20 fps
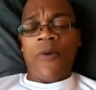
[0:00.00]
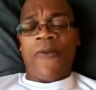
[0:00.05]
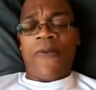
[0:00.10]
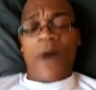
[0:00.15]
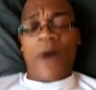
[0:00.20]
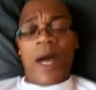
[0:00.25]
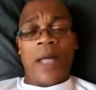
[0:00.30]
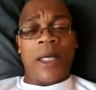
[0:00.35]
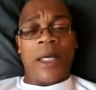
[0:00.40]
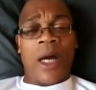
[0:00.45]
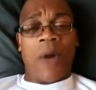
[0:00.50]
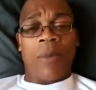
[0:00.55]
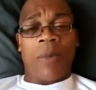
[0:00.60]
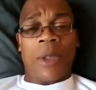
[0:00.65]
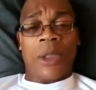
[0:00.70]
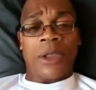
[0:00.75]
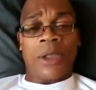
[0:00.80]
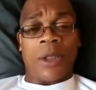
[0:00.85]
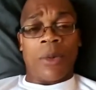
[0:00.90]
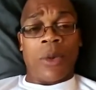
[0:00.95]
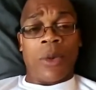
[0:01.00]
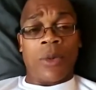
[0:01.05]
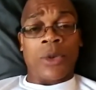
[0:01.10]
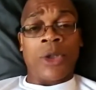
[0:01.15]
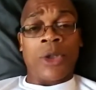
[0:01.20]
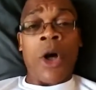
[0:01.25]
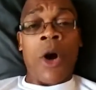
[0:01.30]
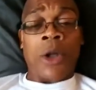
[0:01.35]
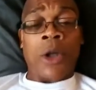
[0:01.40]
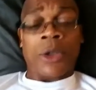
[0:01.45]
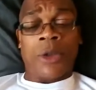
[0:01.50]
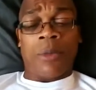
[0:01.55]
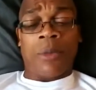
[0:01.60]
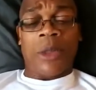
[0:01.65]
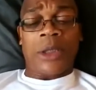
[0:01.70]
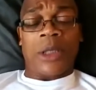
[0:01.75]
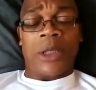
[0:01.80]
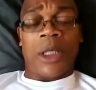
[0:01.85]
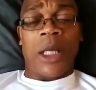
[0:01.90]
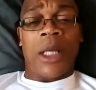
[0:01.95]
find out because I'm going to talk to
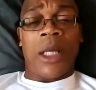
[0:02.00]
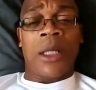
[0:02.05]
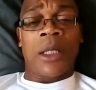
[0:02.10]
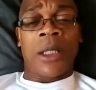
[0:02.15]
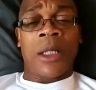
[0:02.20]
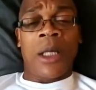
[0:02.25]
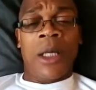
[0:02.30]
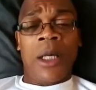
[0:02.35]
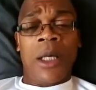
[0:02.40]
Miss Lake